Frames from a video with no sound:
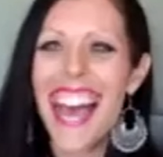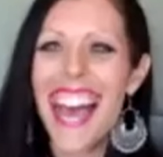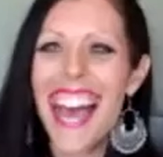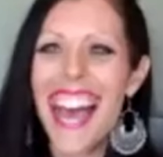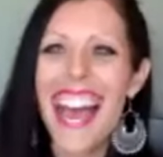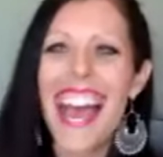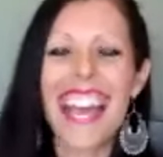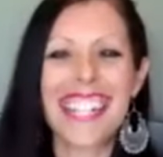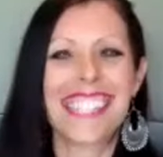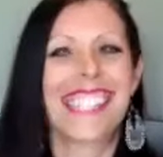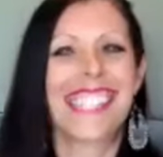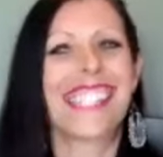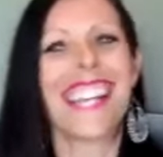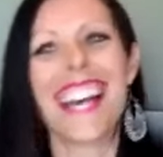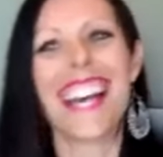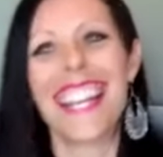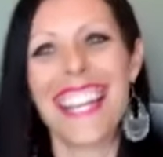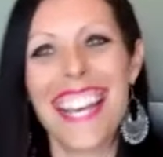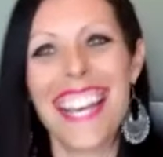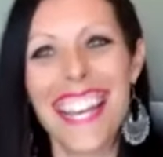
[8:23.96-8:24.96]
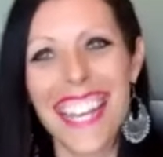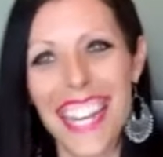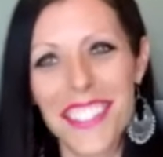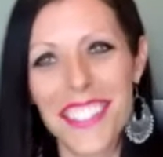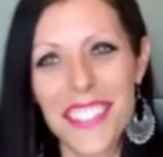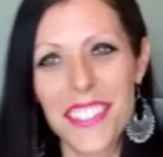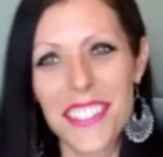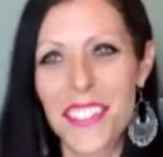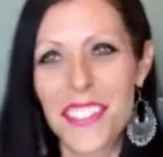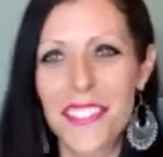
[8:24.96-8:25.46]
Hi, Donna. I
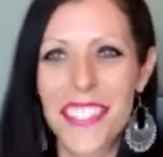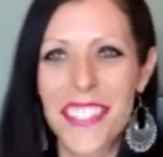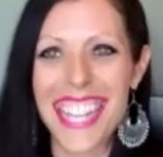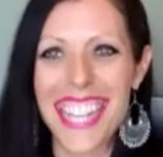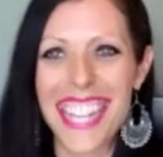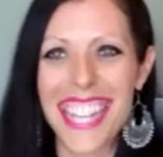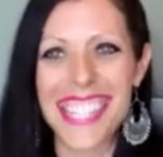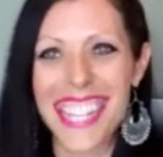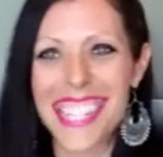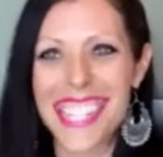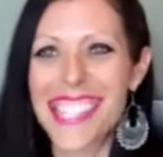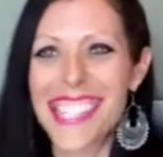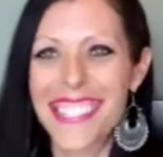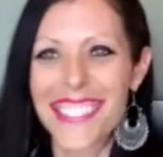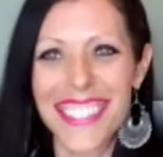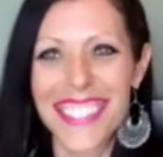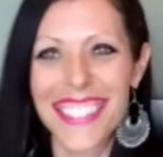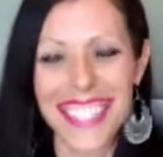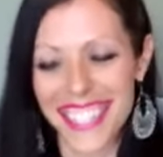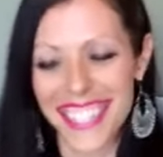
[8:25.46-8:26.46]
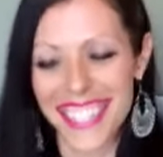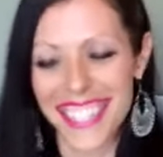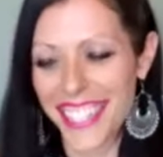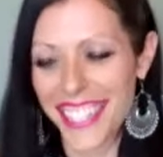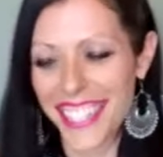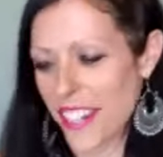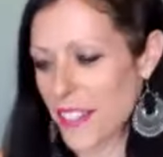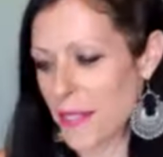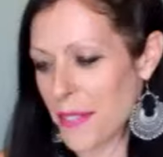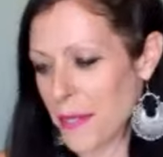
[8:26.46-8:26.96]
remember that day so clearly.
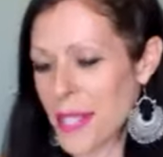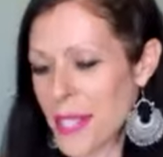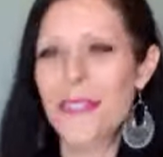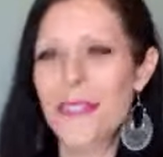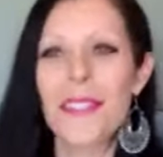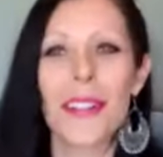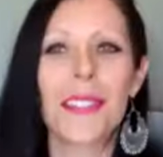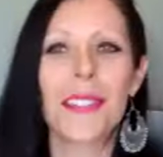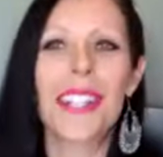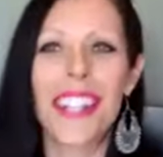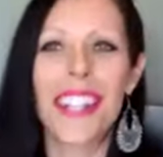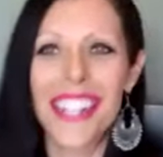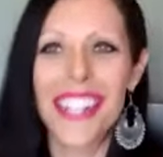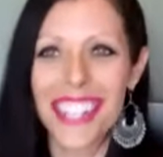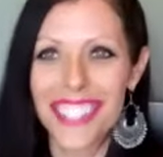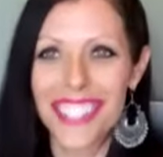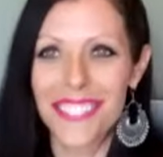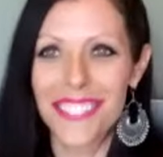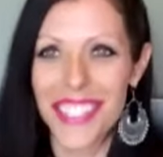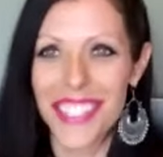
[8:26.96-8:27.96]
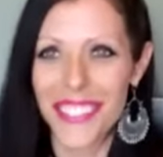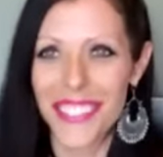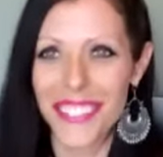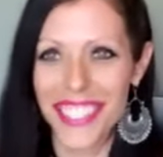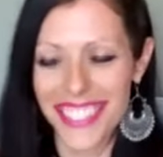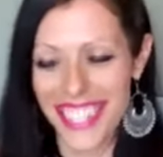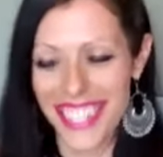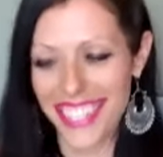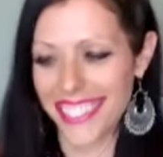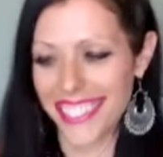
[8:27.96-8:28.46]
I remember the phone call when you were
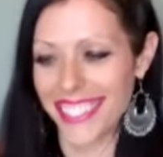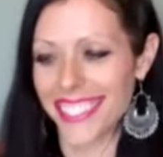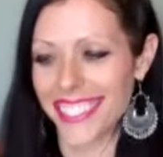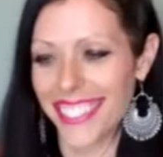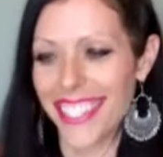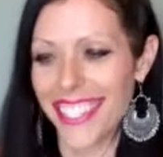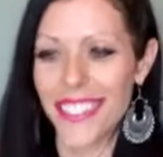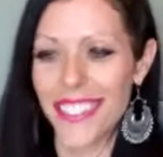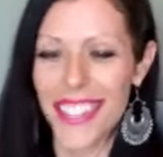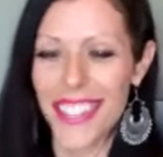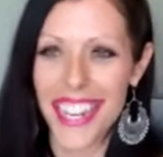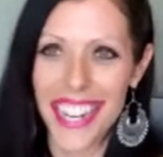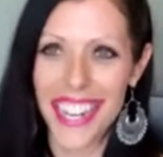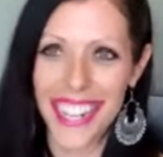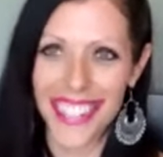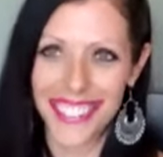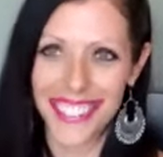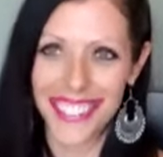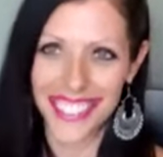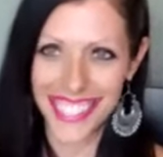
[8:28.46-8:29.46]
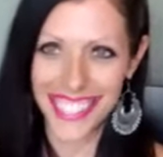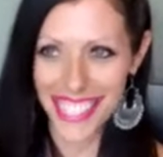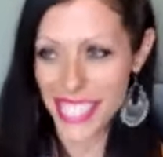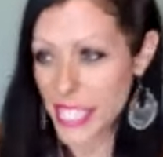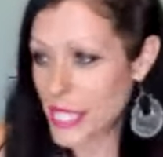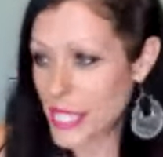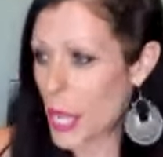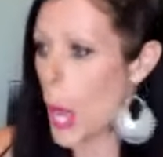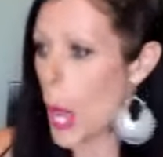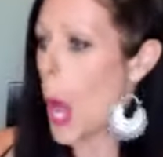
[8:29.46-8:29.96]
like, okay, this
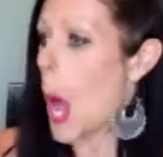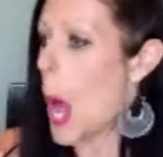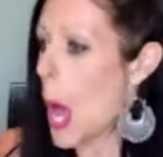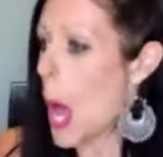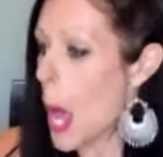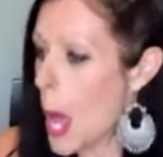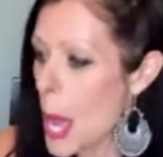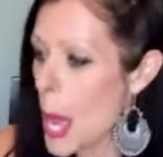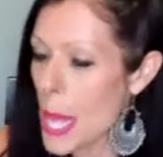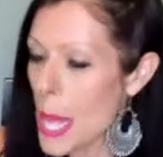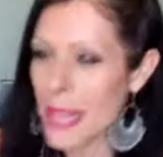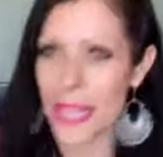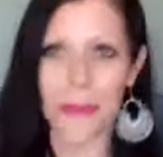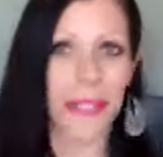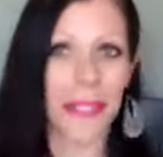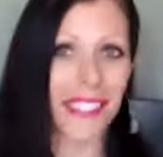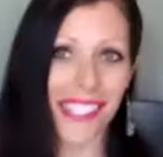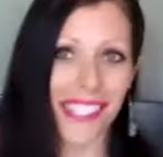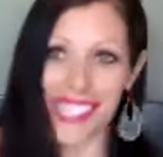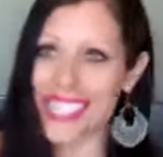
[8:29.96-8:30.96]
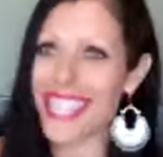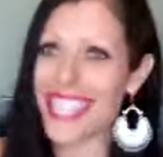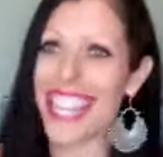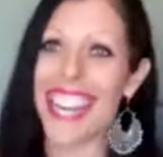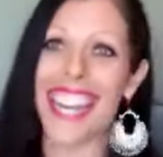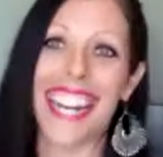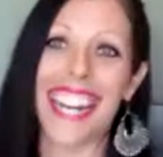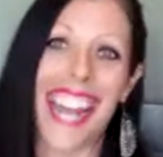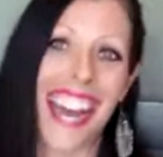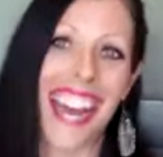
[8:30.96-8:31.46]
is oh, let me just lay
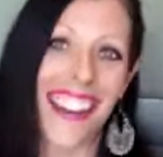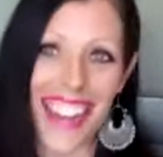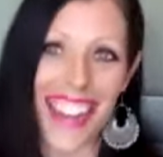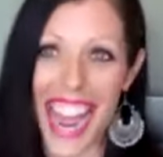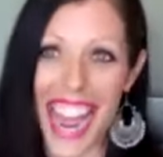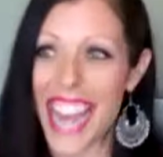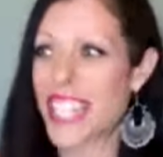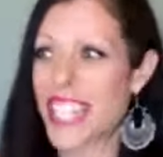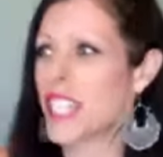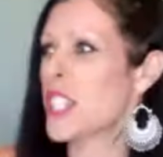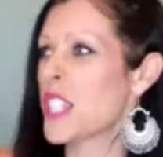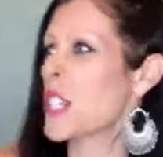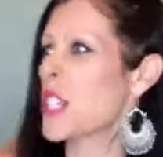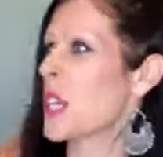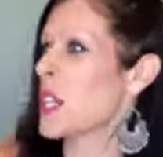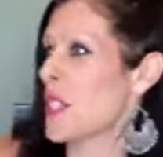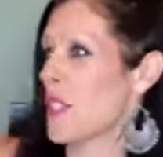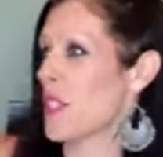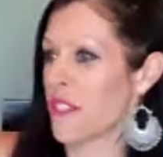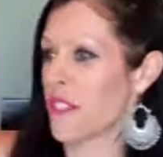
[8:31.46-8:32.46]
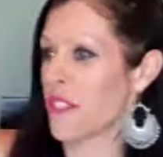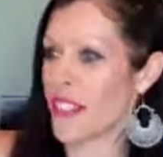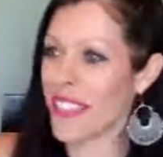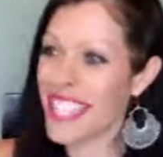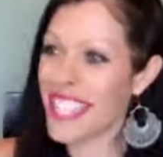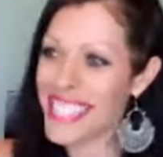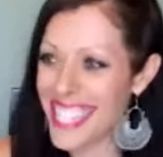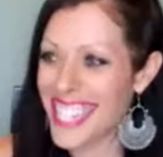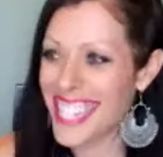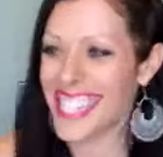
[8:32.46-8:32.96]
it out. I judge you for
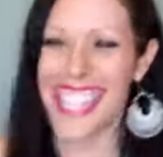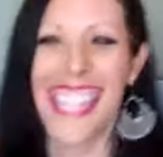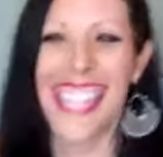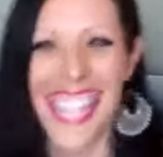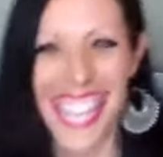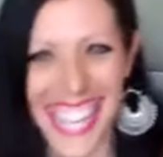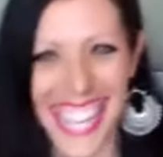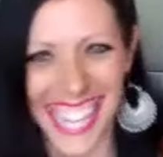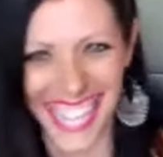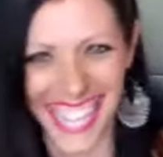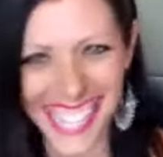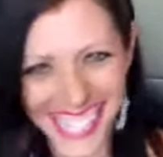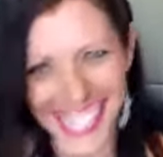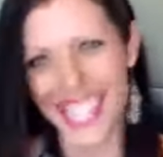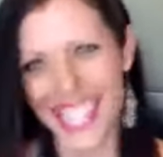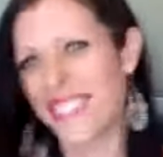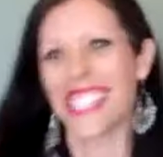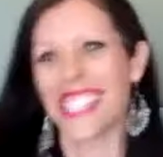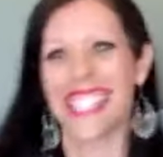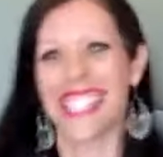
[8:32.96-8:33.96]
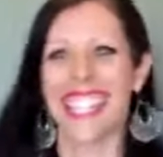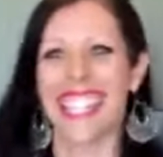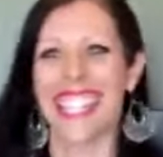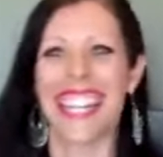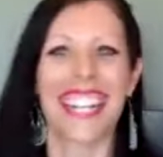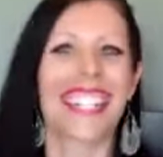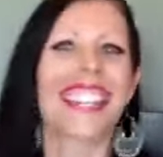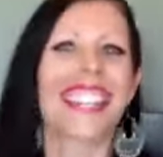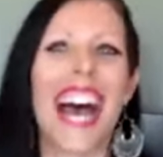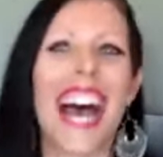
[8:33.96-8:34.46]
this and this and this. And I'm just sitting
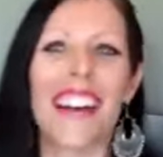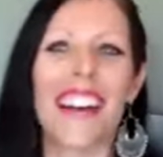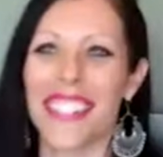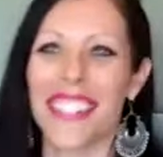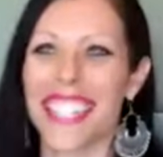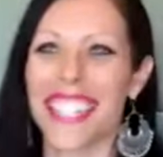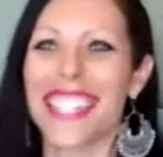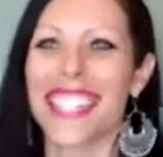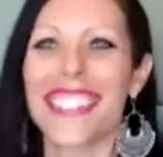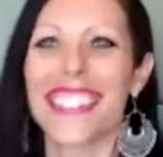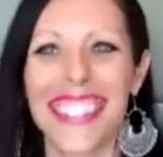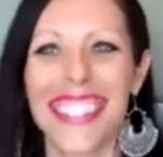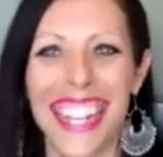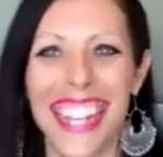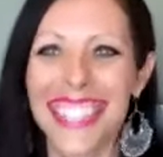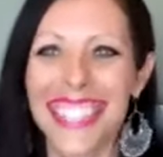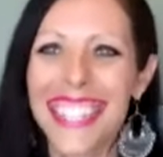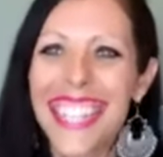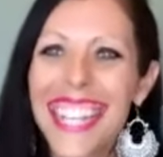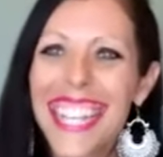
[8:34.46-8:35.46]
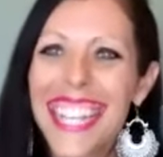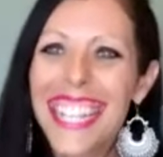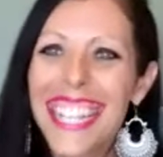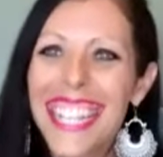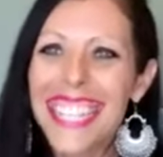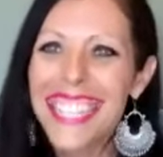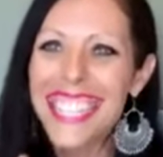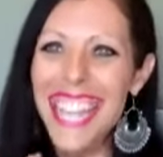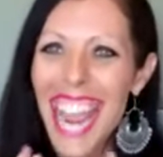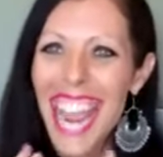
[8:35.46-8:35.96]
here laughing, going,
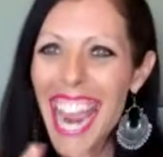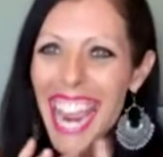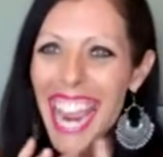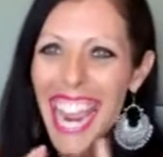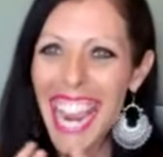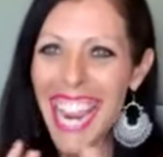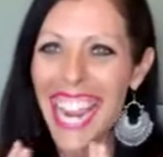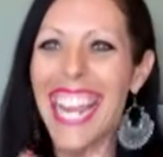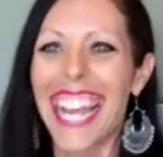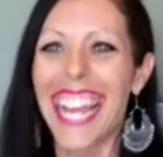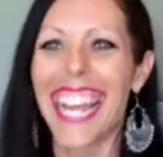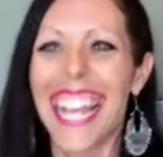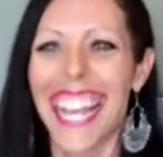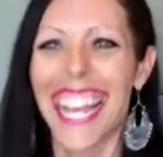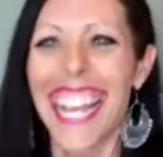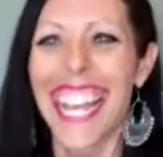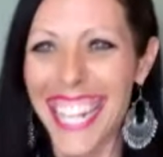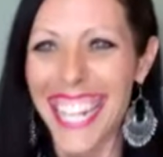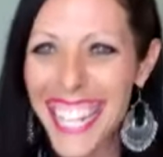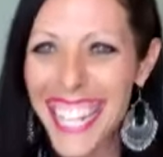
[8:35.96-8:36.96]
yay.